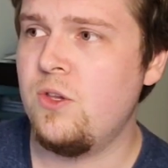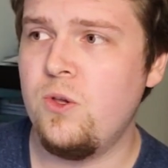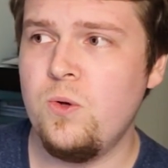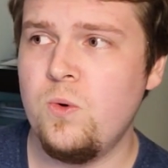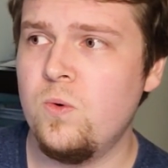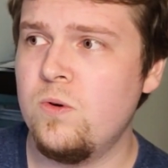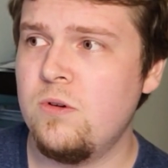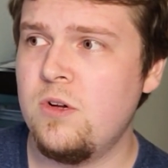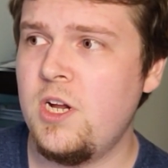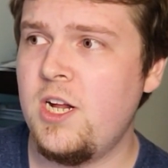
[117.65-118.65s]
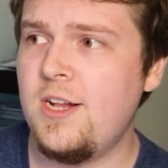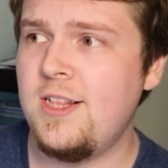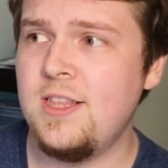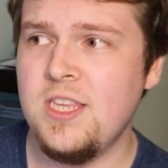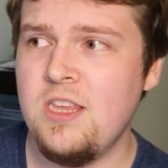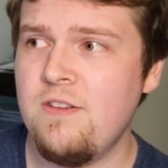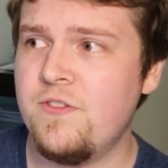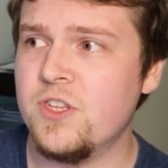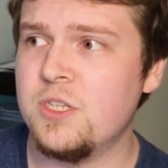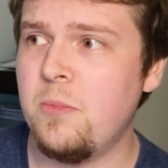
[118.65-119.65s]
You
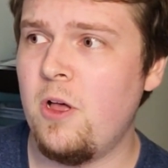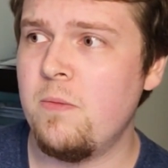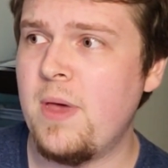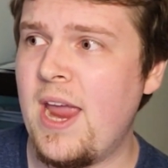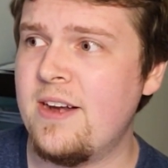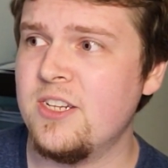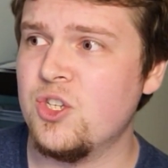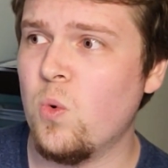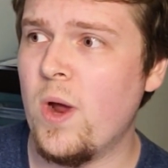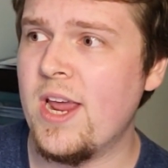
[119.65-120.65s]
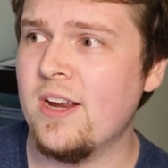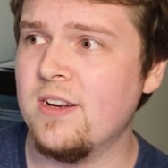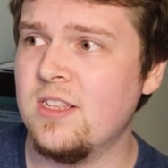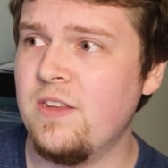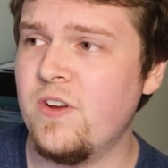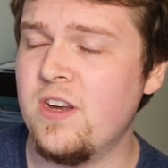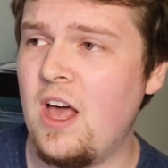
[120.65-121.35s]
cleave the small man in twain, leaving